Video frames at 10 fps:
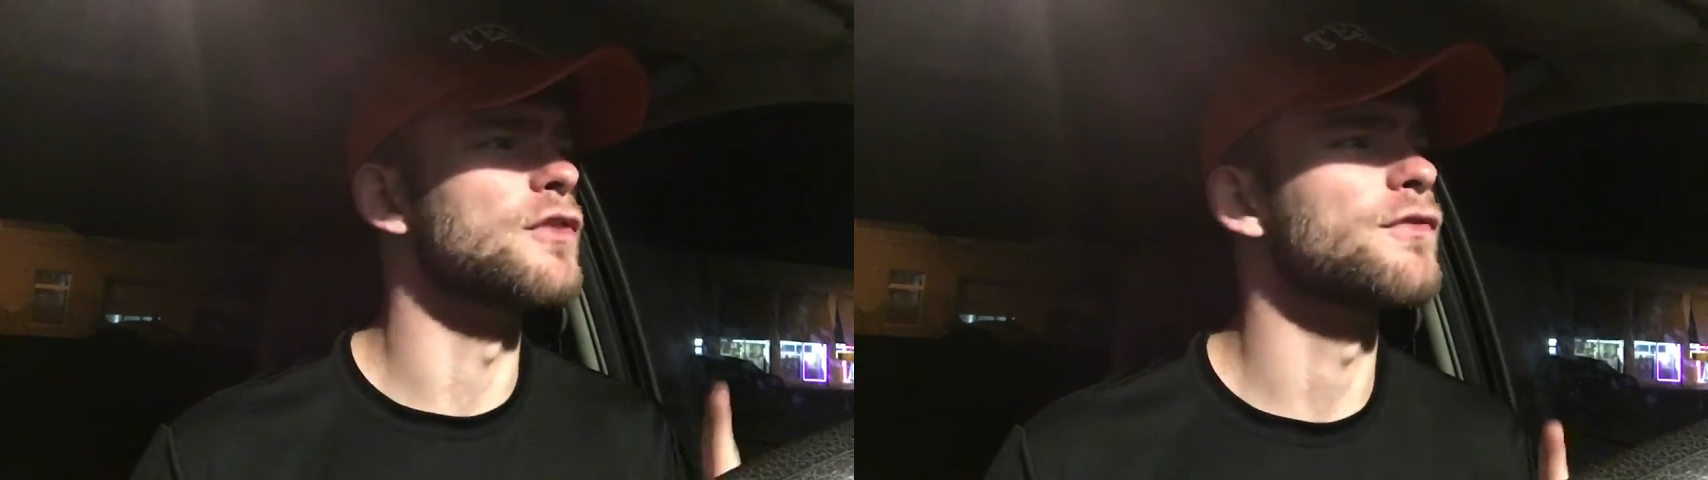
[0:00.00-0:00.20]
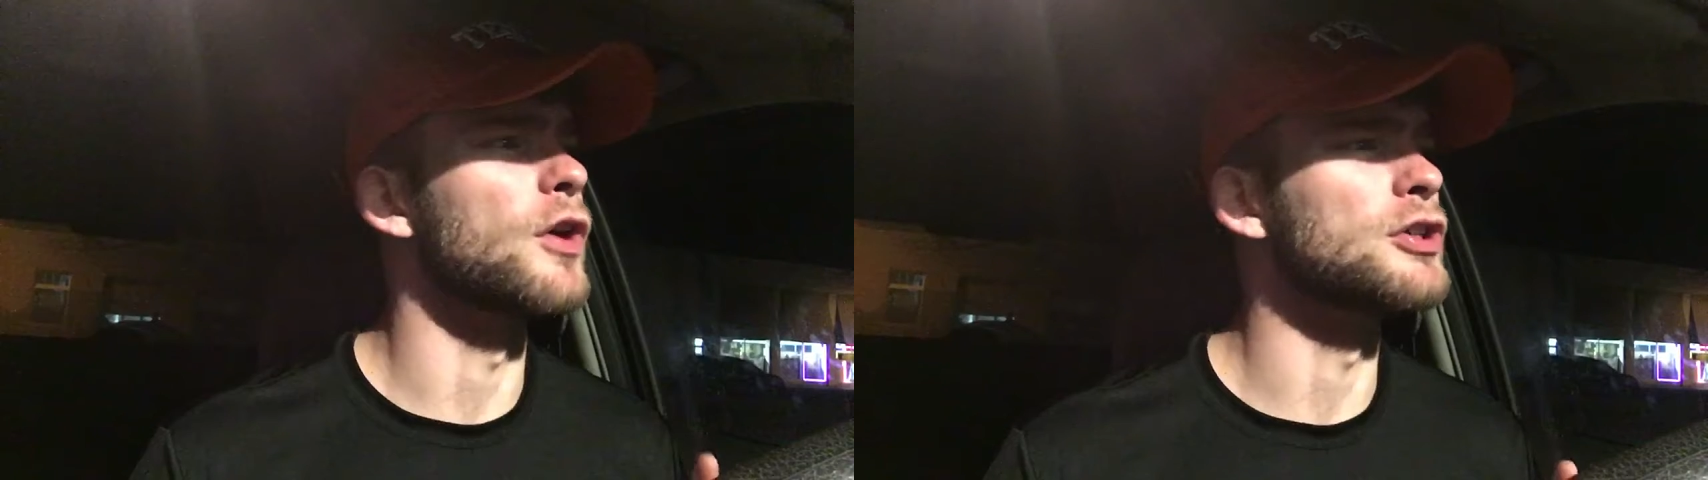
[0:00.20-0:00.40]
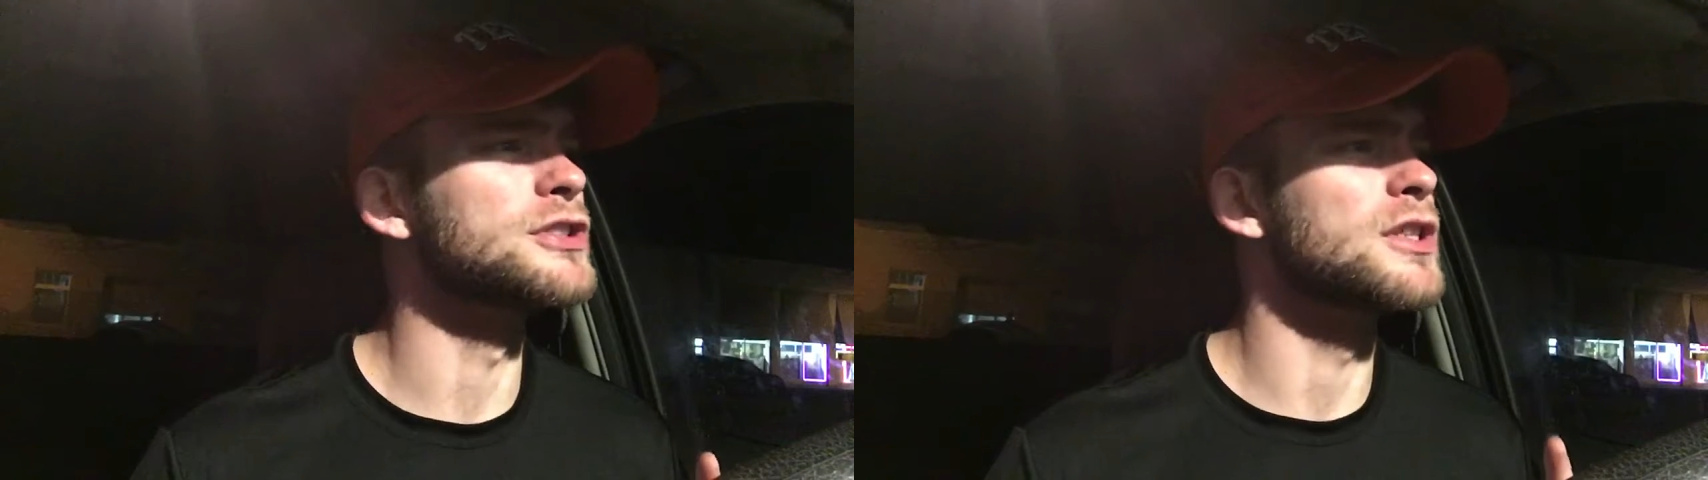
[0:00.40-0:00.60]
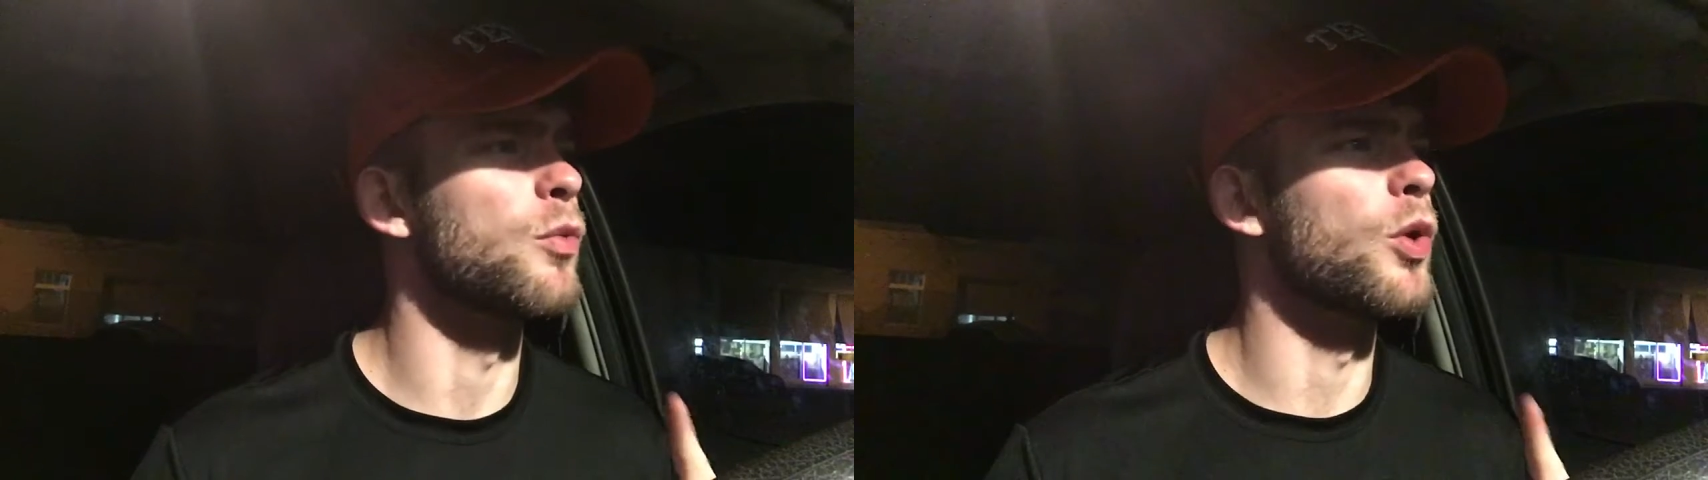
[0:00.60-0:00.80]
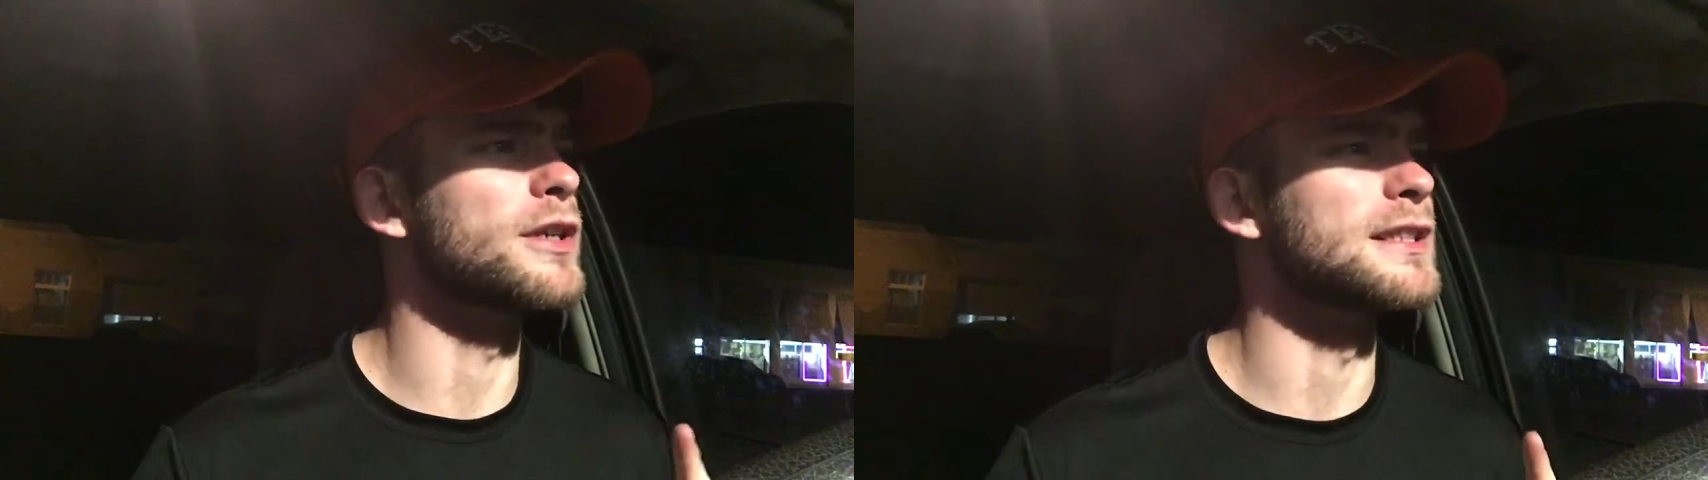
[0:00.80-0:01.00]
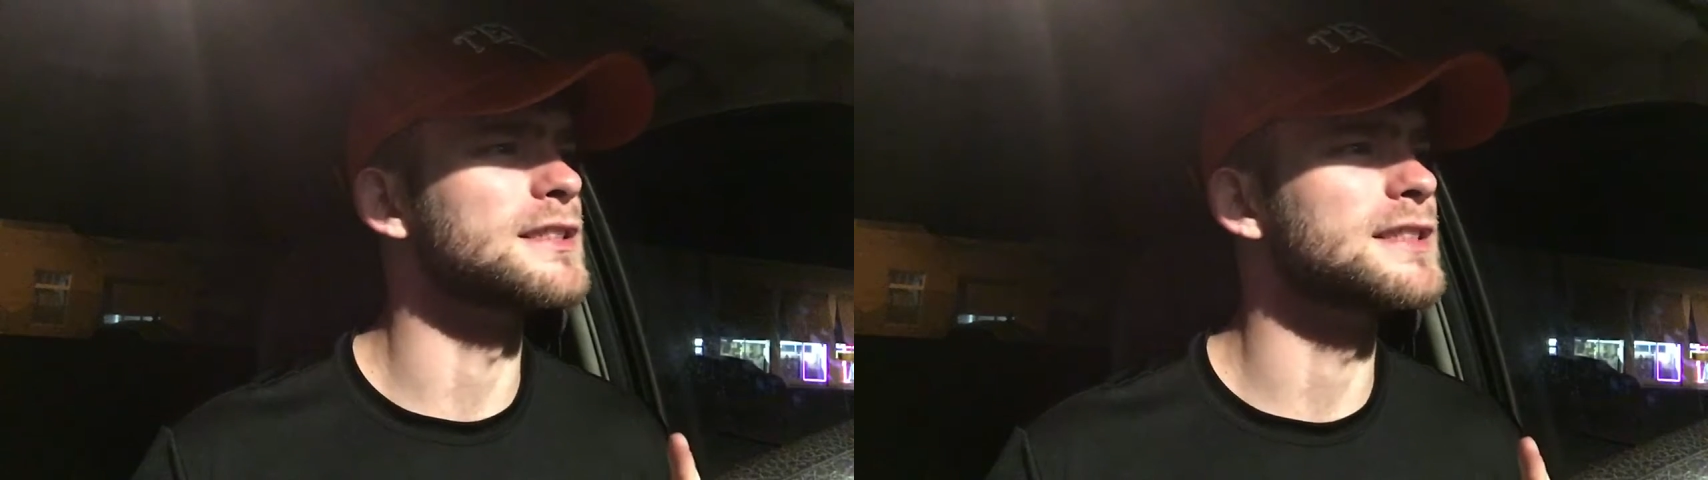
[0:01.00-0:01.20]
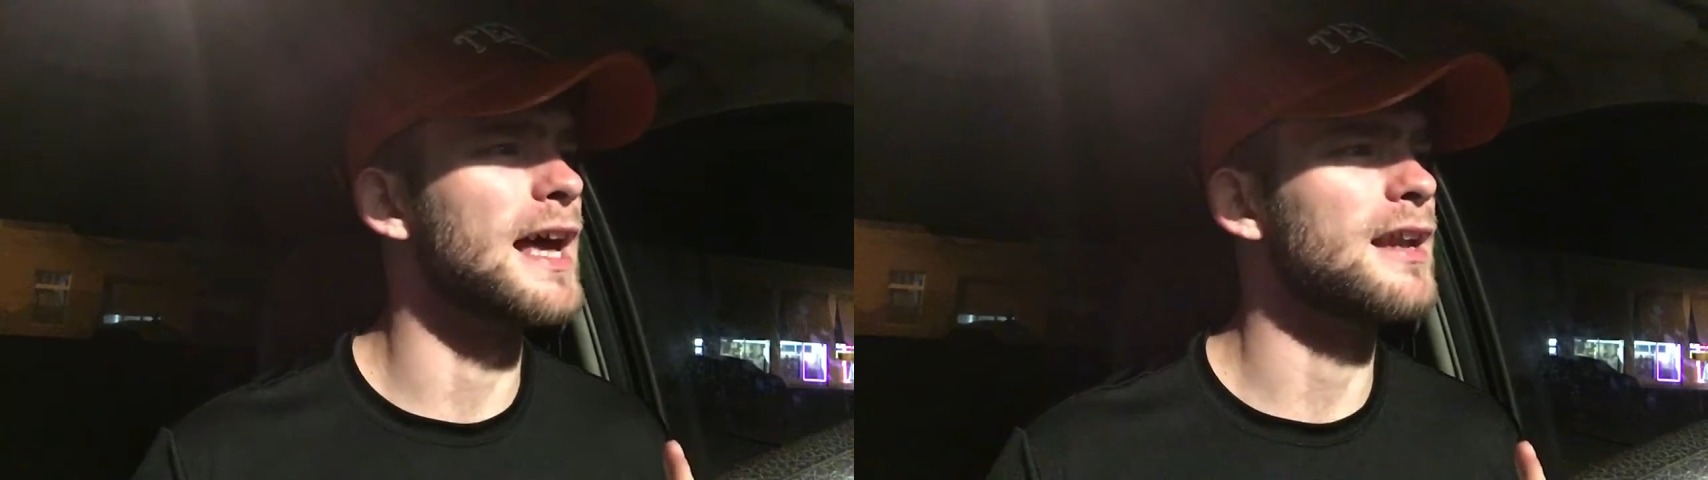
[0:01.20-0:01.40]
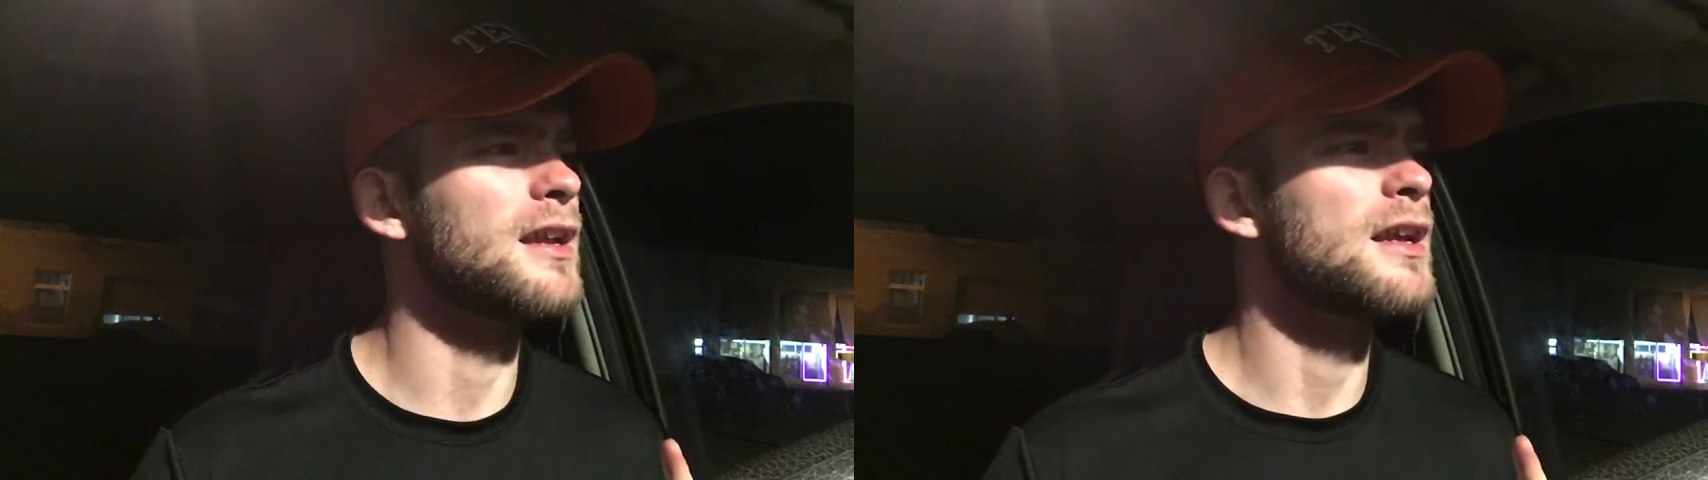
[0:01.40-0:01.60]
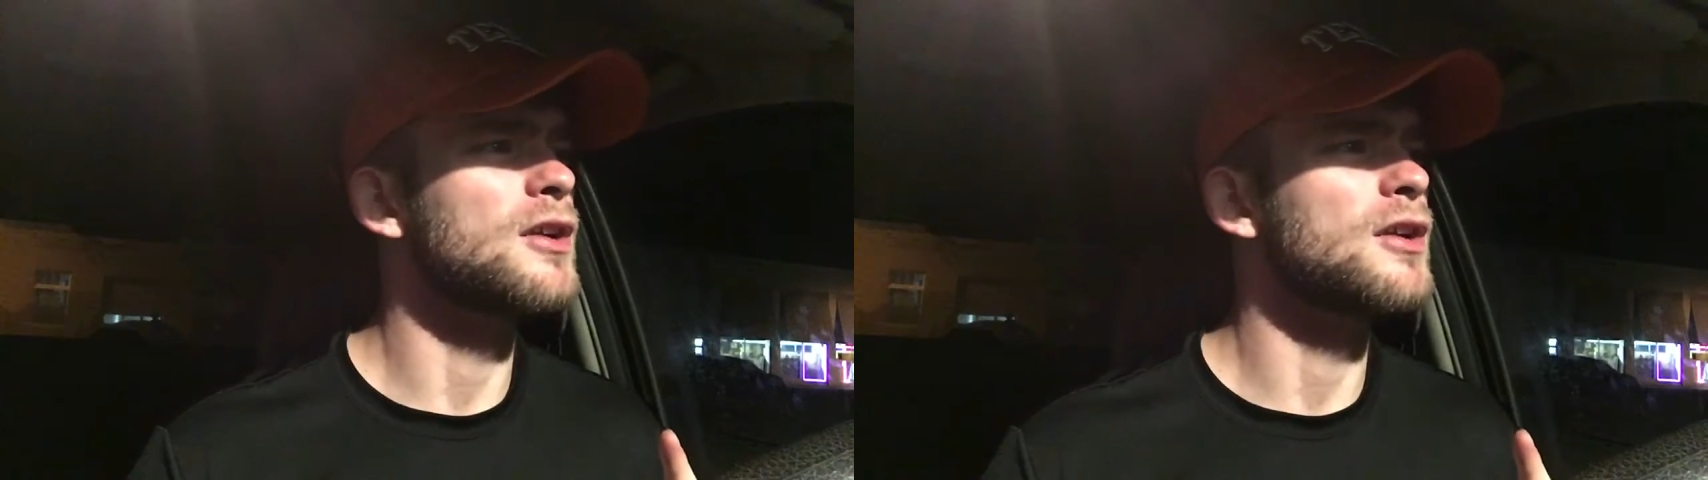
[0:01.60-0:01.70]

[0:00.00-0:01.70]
first working set